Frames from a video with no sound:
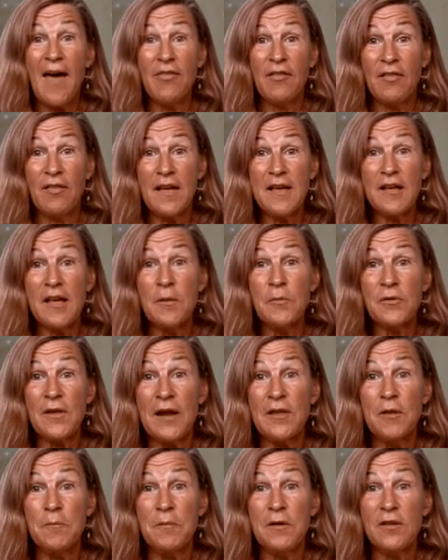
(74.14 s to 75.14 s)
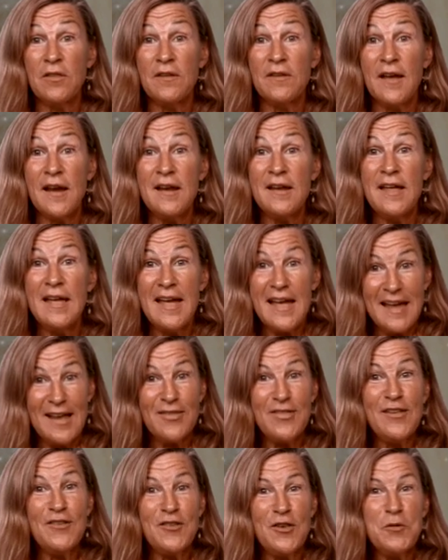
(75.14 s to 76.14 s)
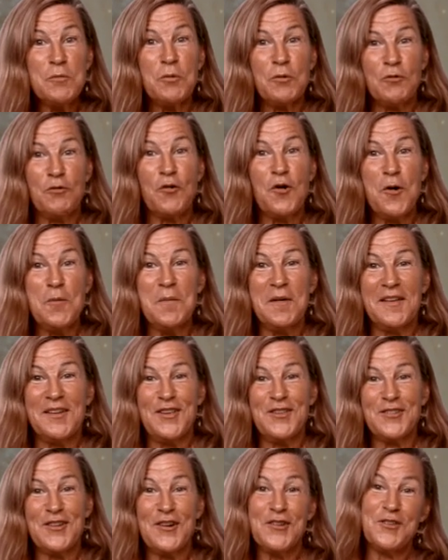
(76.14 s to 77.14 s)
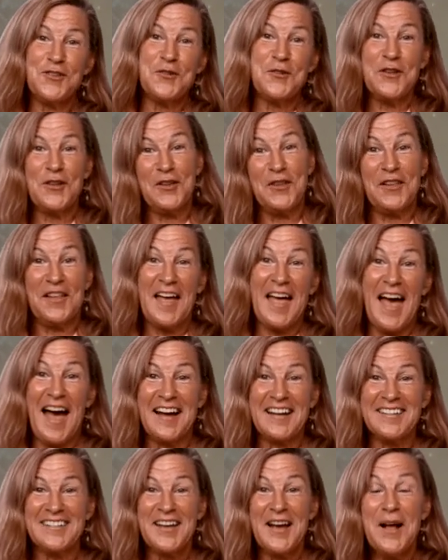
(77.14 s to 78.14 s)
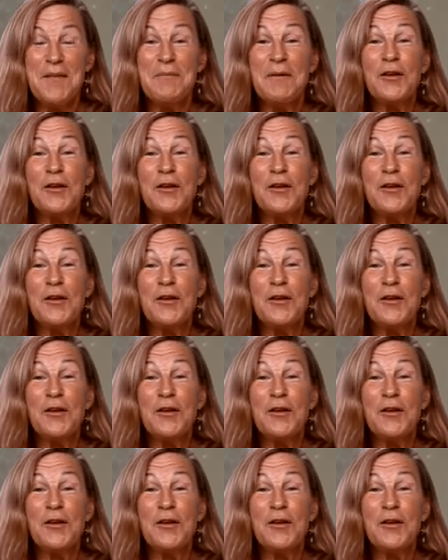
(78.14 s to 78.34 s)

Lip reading: and the light comes on in the middle of the night, he thinks he's performing and he starts doing a little act.